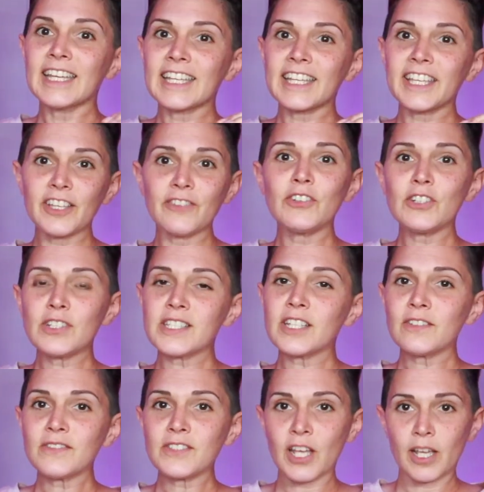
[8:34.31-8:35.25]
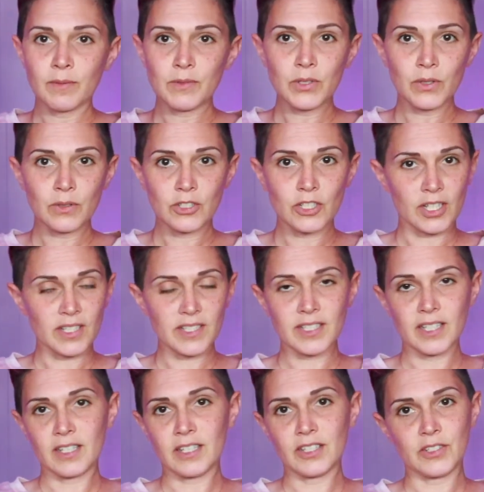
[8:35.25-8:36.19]
Give yourself time to adjust
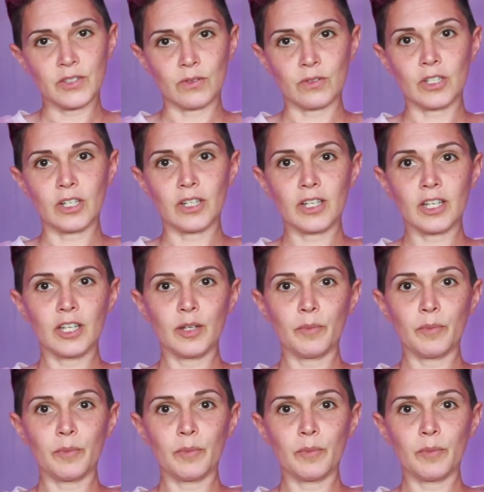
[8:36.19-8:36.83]
to this new look,